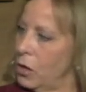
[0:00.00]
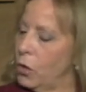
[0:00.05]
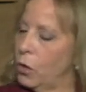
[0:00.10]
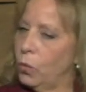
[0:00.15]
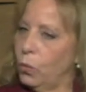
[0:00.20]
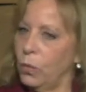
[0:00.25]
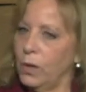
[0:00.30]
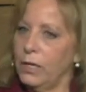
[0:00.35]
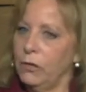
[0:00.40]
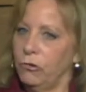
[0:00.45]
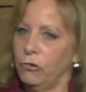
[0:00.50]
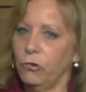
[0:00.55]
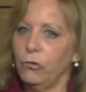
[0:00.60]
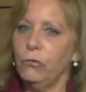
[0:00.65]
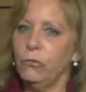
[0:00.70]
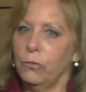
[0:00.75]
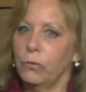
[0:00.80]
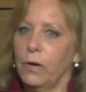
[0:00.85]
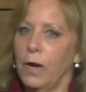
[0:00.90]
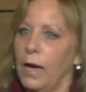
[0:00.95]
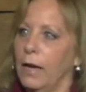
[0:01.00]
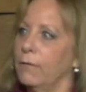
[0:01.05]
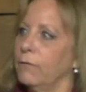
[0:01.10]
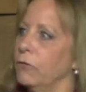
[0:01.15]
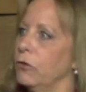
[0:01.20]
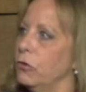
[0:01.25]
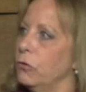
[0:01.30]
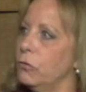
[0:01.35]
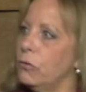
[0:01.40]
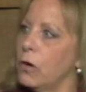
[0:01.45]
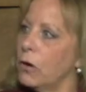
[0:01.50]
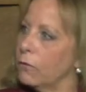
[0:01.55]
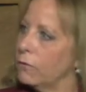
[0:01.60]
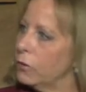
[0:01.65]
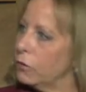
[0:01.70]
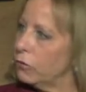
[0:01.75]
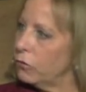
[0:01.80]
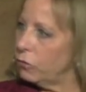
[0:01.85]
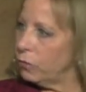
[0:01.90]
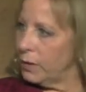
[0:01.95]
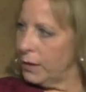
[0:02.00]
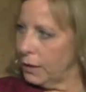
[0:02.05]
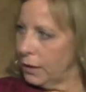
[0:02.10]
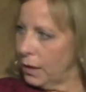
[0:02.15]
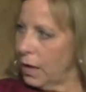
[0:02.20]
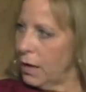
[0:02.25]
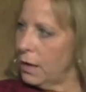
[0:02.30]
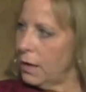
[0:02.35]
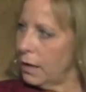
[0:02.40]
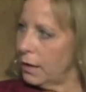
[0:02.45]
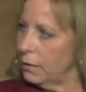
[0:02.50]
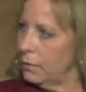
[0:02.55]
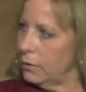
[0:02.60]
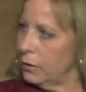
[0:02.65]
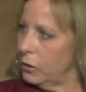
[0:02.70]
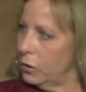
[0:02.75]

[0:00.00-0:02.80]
we do have do overs with God.